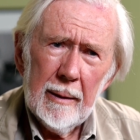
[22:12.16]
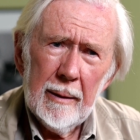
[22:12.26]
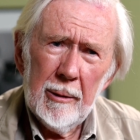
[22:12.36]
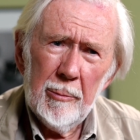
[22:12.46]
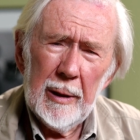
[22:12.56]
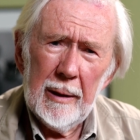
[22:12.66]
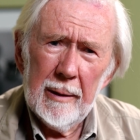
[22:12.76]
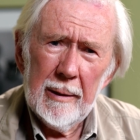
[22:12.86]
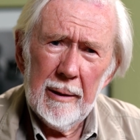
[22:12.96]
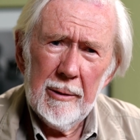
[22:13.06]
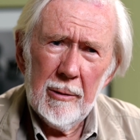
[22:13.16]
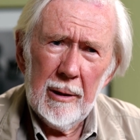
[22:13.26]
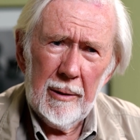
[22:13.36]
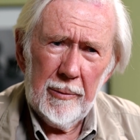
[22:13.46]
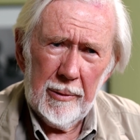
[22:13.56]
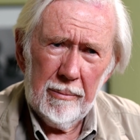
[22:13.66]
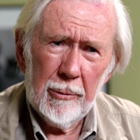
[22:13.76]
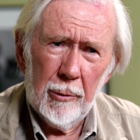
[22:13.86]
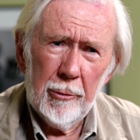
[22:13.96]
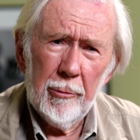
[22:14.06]
the ability to have a
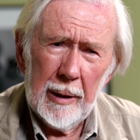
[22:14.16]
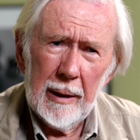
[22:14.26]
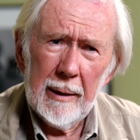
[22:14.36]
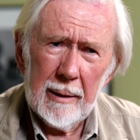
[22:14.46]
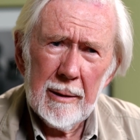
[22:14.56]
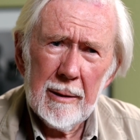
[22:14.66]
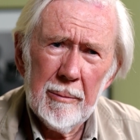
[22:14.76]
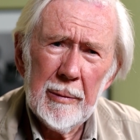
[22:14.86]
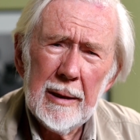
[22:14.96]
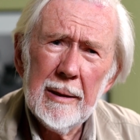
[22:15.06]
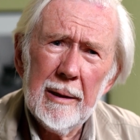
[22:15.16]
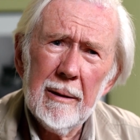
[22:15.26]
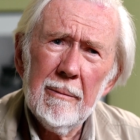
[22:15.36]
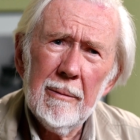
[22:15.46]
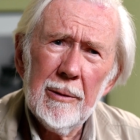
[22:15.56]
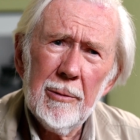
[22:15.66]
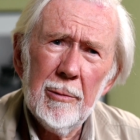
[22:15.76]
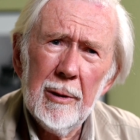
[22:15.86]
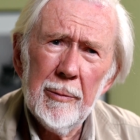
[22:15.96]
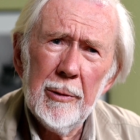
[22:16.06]
good, relaxed meeting with
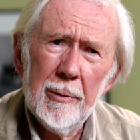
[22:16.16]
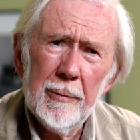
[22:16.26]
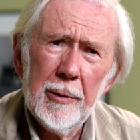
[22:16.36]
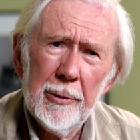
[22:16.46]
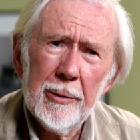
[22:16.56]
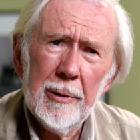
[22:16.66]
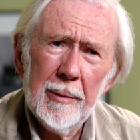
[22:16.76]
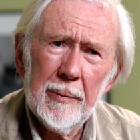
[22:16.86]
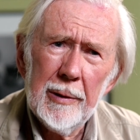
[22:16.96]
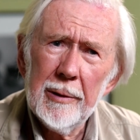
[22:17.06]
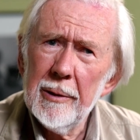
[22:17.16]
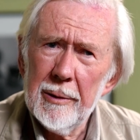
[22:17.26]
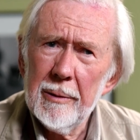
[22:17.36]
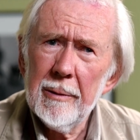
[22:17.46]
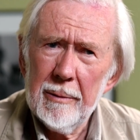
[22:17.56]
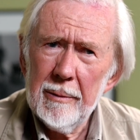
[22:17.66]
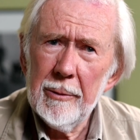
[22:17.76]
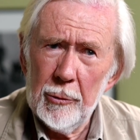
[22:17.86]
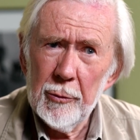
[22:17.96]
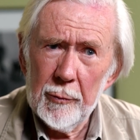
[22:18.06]
whoever you're photographing is
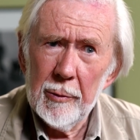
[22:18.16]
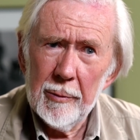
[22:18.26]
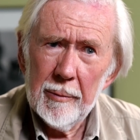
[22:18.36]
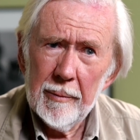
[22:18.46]
useful.